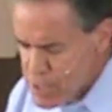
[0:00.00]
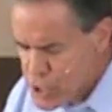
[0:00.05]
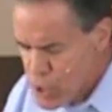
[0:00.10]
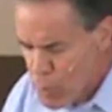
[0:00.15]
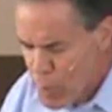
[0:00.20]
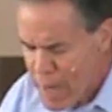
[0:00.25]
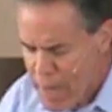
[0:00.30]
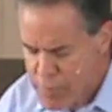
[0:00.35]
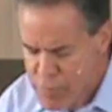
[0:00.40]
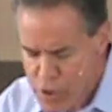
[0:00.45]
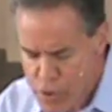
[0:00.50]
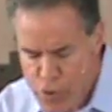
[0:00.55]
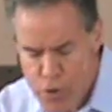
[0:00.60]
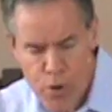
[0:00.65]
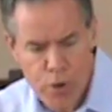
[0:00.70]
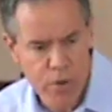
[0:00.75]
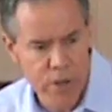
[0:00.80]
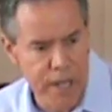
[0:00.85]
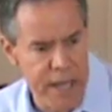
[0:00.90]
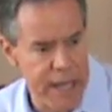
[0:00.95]
So we have the
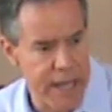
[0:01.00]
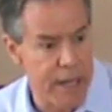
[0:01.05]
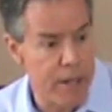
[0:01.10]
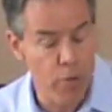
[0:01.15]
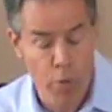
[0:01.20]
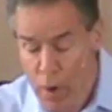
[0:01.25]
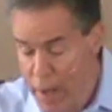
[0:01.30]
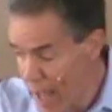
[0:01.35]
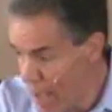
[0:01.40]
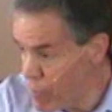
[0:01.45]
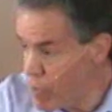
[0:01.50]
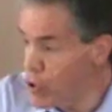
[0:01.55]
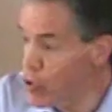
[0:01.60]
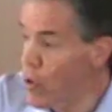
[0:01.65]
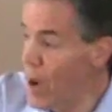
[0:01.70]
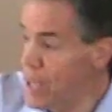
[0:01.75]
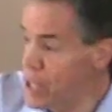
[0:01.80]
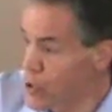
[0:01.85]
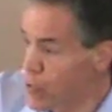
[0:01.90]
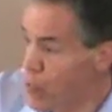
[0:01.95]
true need, we have the
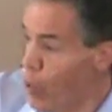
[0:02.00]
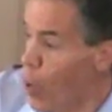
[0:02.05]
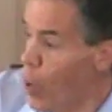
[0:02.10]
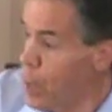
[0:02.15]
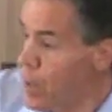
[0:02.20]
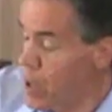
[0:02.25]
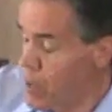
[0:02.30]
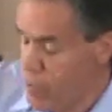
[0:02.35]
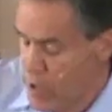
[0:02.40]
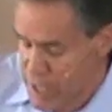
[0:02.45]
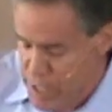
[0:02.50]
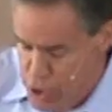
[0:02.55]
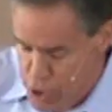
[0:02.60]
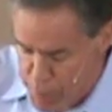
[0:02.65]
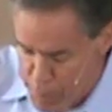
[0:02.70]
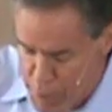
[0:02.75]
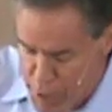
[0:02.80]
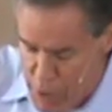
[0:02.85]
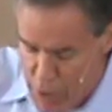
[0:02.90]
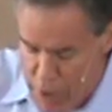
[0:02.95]
transformative
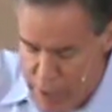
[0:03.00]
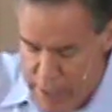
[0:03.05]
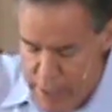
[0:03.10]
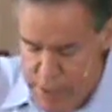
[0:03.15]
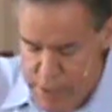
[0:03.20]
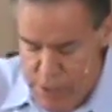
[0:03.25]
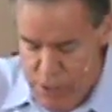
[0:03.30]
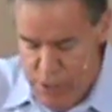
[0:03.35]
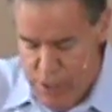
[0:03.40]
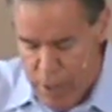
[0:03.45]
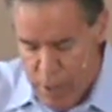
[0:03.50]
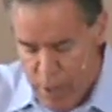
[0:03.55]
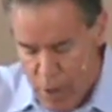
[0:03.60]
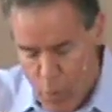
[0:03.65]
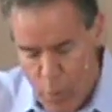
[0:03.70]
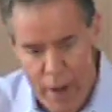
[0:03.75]
experience,